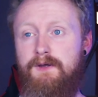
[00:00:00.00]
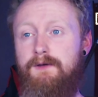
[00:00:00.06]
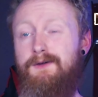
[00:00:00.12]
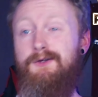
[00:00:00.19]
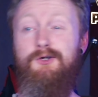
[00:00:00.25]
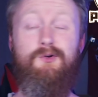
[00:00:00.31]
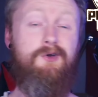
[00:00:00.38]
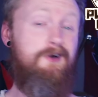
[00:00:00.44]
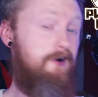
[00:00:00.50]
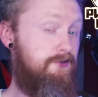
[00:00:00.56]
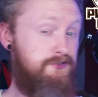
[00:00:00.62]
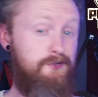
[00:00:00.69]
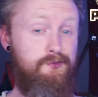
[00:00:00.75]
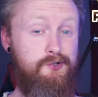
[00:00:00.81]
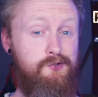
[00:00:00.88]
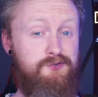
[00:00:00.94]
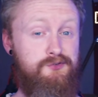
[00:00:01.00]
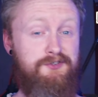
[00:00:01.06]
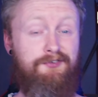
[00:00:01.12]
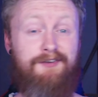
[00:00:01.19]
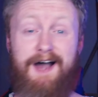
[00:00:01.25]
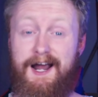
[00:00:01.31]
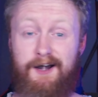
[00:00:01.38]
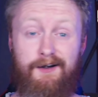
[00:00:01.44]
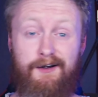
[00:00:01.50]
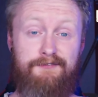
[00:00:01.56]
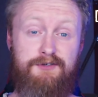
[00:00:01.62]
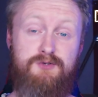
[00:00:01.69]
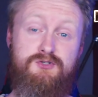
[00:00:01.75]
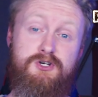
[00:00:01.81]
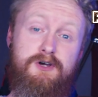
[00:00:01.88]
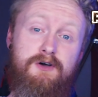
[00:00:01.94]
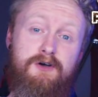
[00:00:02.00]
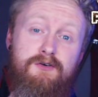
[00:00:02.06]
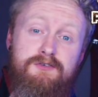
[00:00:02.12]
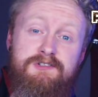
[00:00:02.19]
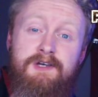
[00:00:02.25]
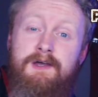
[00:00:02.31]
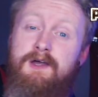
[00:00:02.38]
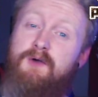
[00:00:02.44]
You could also use fire if you chose,